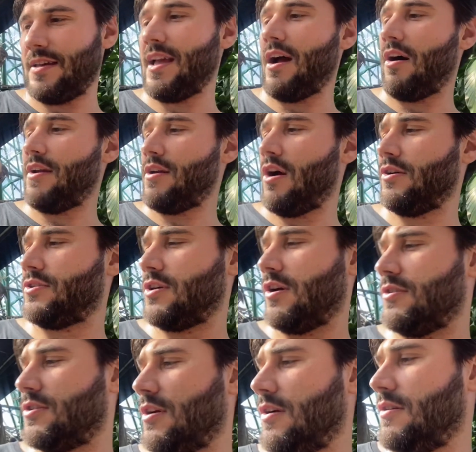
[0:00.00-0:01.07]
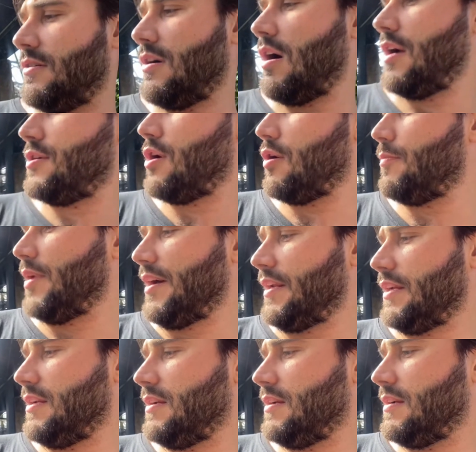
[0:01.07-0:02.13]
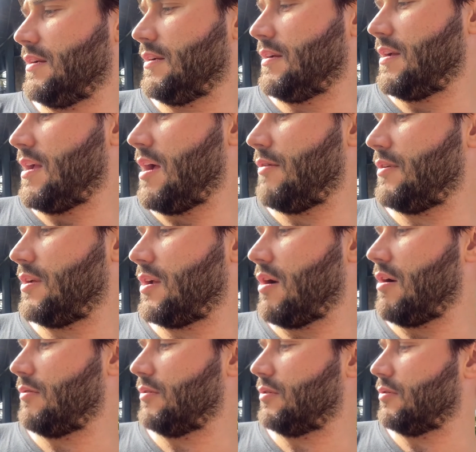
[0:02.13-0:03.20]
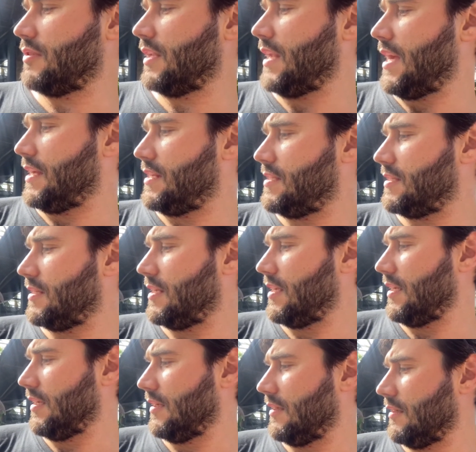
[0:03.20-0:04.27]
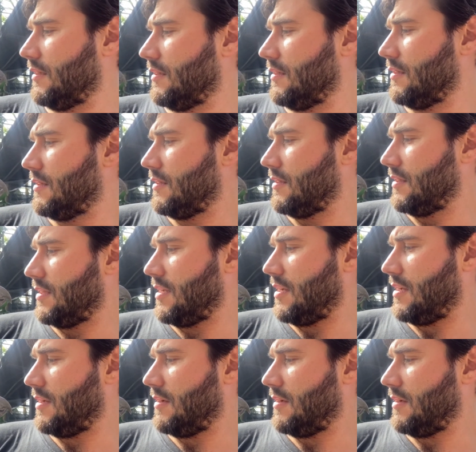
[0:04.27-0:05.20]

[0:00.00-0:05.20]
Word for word: Yeah, I know, Jojo. I know, buddy. How are you going with all the ladies in here? Yeah?